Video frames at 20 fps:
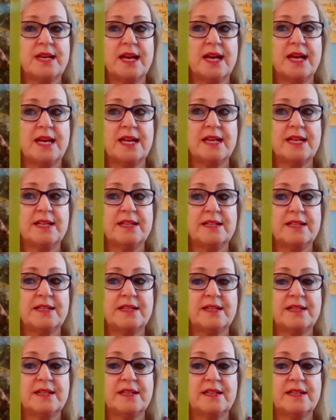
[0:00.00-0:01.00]

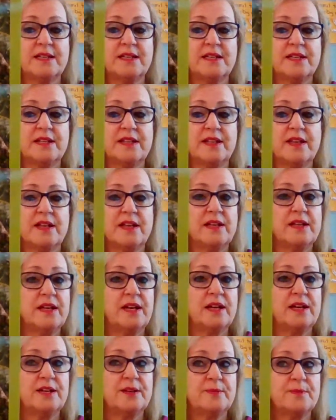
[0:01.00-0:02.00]
on
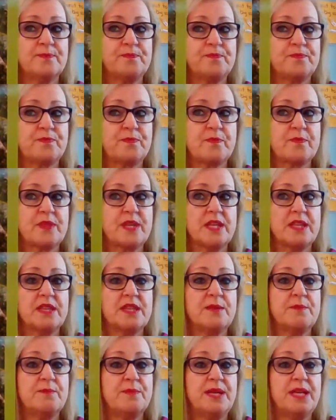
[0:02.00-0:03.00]
um,
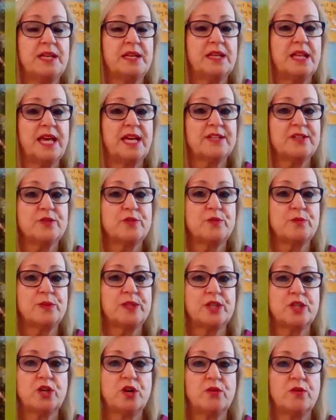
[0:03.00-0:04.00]
the Meet classroom
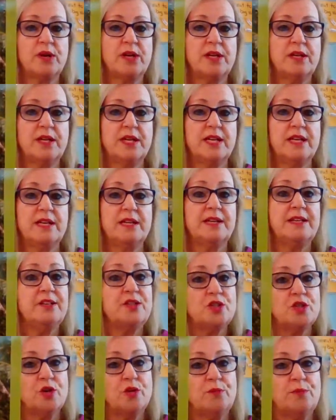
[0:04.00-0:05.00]
with Noah, he
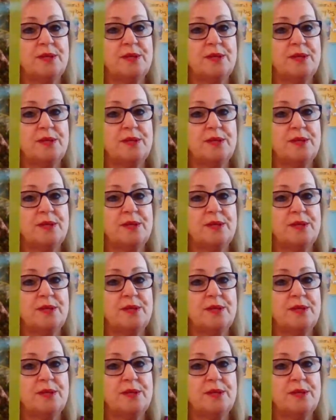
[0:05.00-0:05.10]
showed